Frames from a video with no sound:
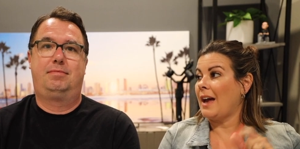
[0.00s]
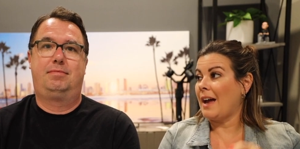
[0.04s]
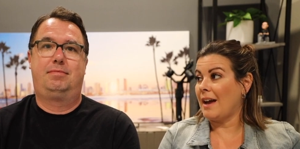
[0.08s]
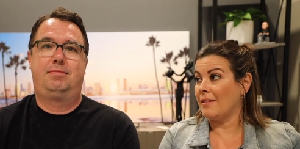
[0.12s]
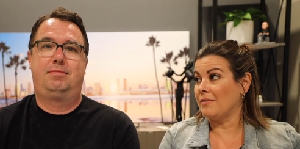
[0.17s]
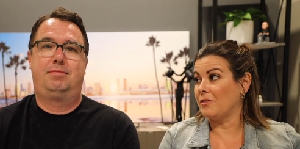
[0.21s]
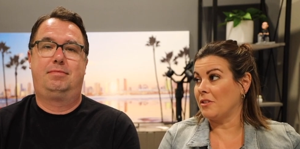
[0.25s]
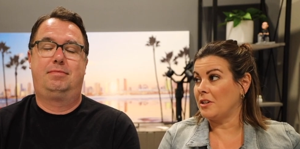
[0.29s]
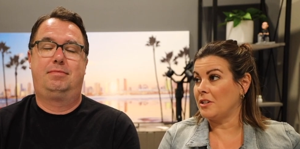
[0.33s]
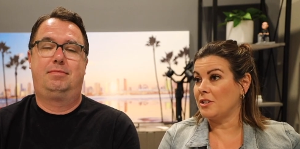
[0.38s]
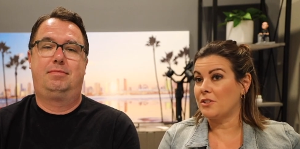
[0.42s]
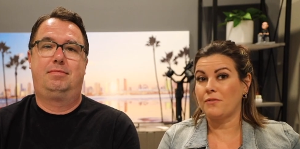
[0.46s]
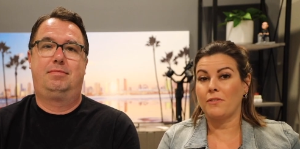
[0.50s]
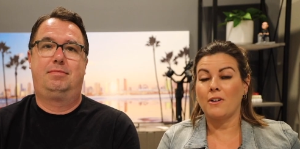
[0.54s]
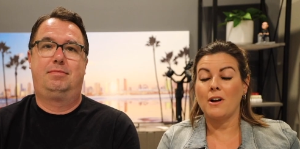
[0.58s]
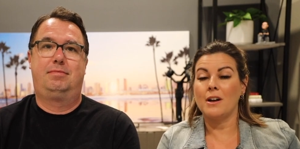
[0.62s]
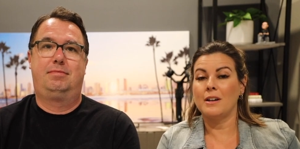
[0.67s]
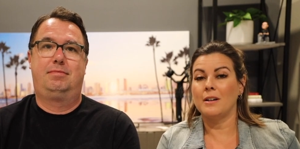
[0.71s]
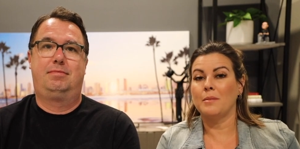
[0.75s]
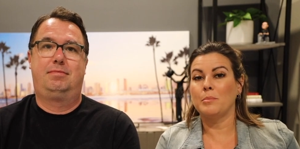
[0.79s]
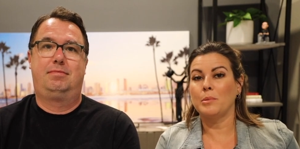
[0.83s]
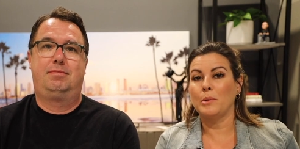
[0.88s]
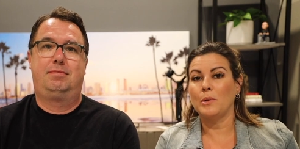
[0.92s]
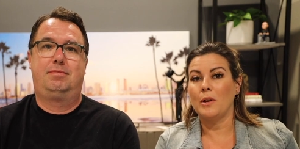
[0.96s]
Speaker 1: average for
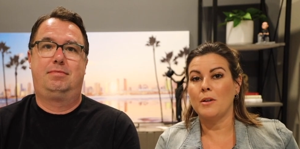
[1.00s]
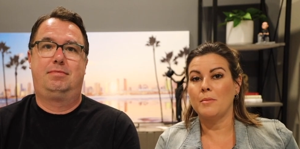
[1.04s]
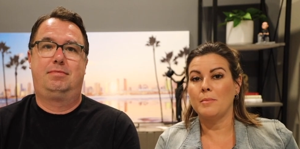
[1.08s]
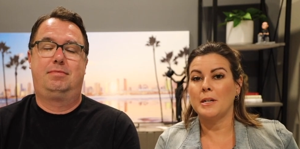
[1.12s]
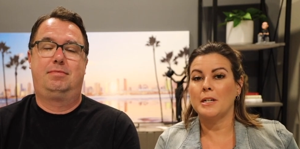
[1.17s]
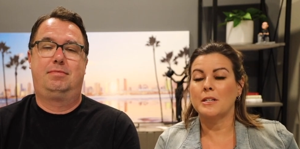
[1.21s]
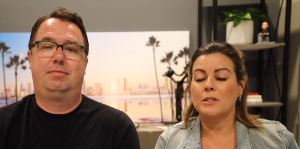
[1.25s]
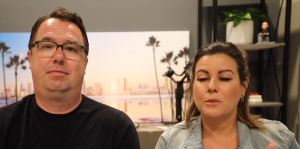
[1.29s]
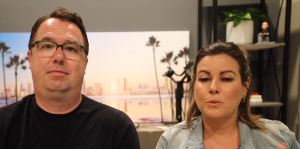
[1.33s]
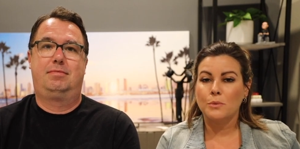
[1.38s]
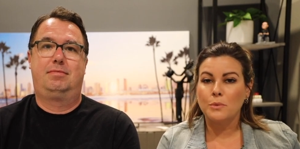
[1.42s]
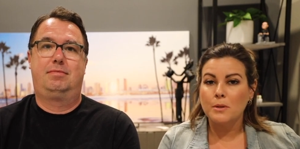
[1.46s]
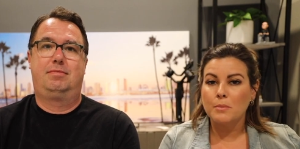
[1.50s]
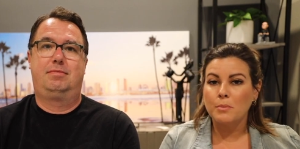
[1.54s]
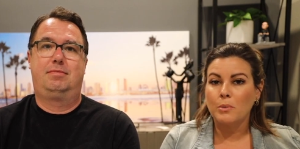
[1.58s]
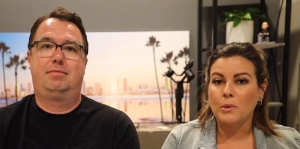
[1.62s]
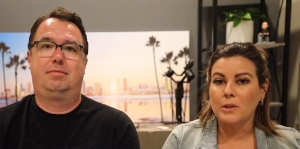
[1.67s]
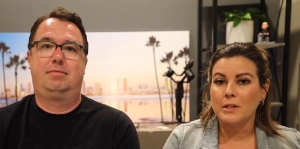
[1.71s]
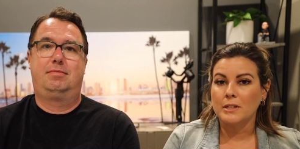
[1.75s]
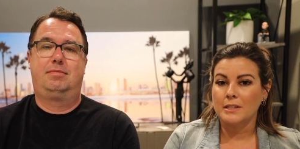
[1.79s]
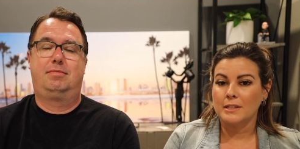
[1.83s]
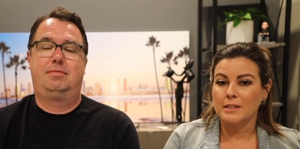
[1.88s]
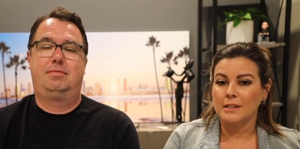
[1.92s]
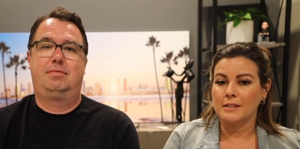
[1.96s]
unemployment is
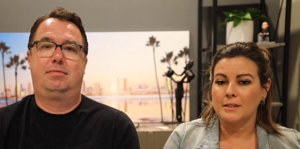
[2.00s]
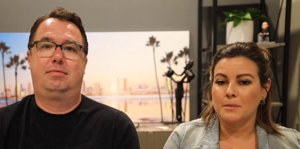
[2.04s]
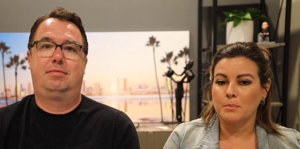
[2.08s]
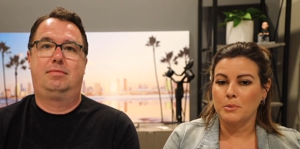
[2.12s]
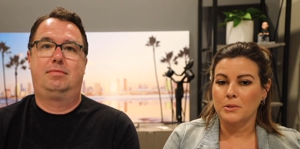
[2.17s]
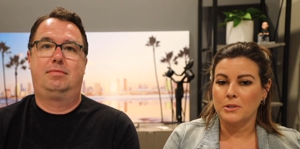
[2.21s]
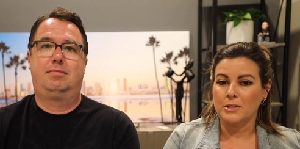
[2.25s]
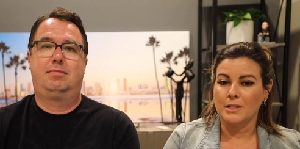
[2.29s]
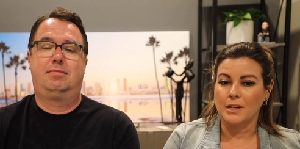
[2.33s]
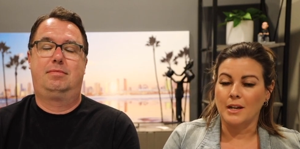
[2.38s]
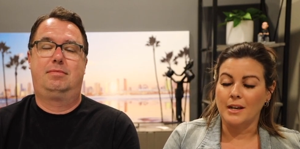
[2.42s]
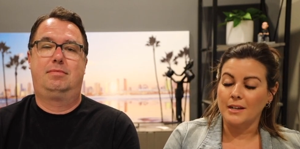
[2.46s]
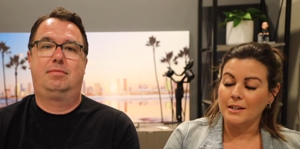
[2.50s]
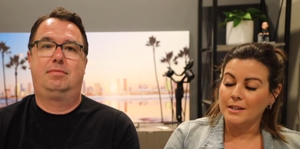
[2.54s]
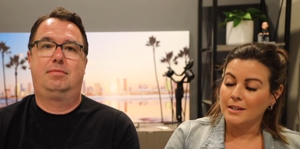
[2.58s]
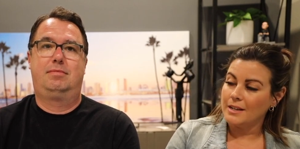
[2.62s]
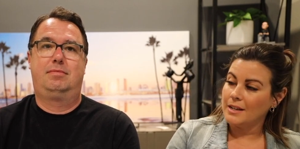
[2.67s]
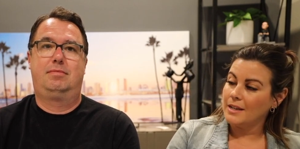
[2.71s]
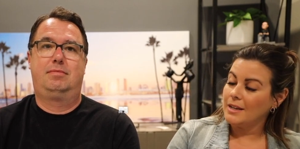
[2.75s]
3.6%.